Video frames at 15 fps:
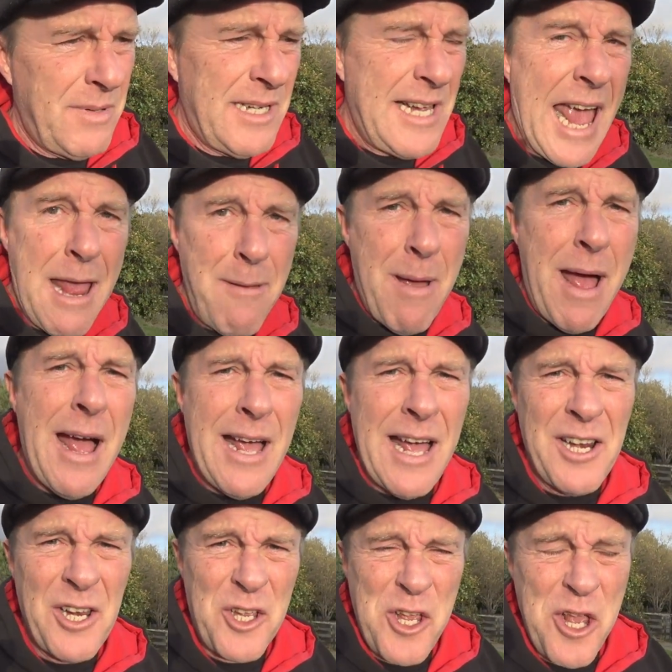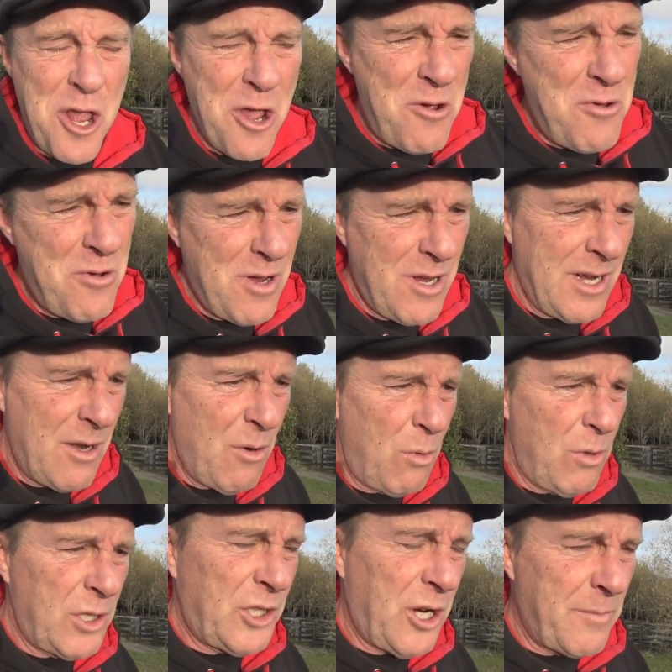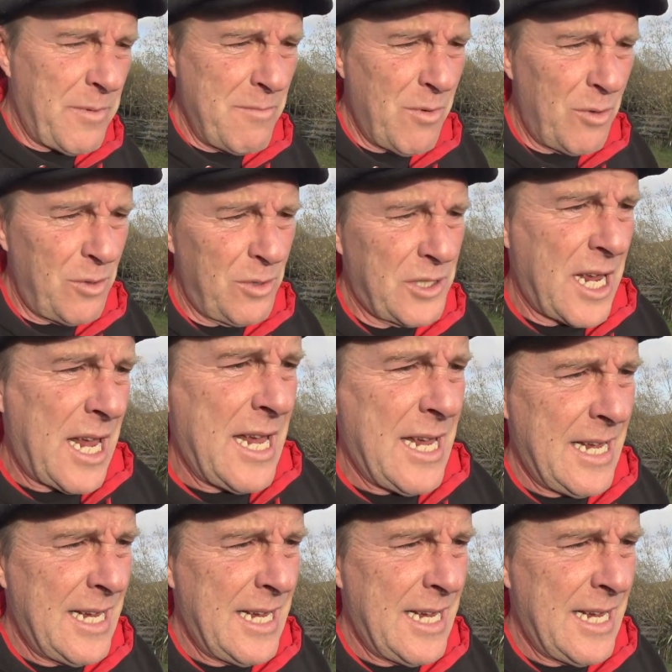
Kmart had a queue in all the shopping malls.